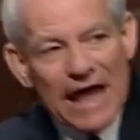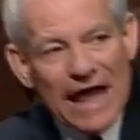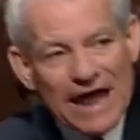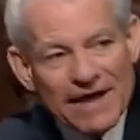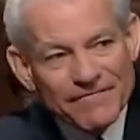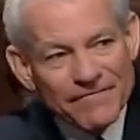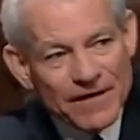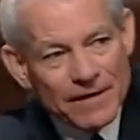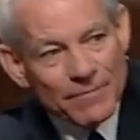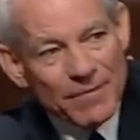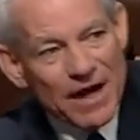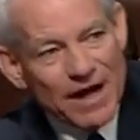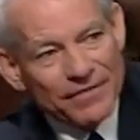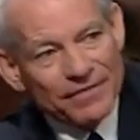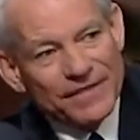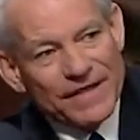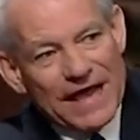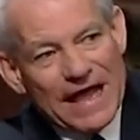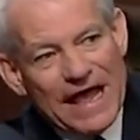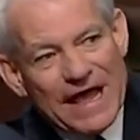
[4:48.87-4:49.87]
every
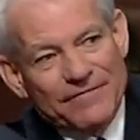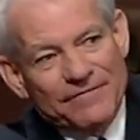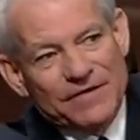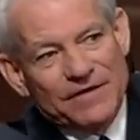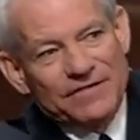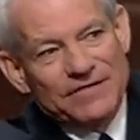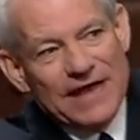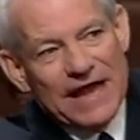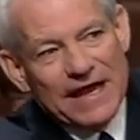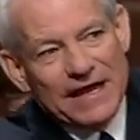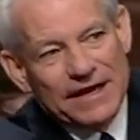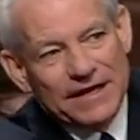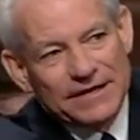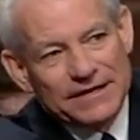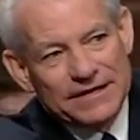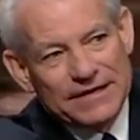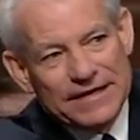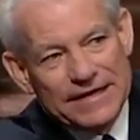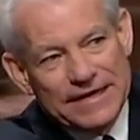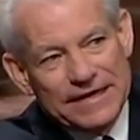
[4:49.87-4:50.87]
month they have to take a
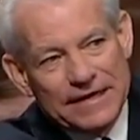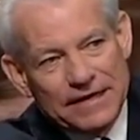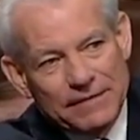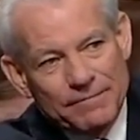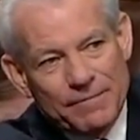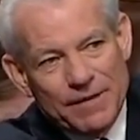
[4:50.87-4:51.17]
little